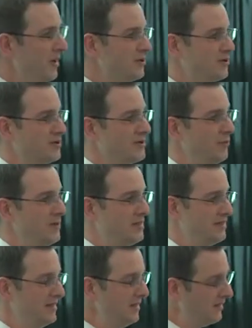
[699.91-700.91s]
pictures and we
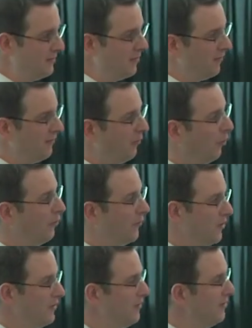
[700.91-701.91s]
stick them in a
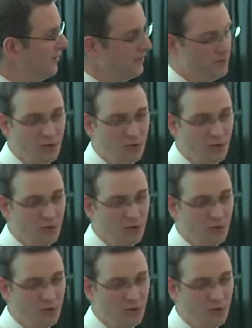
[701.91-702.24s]
folder and using a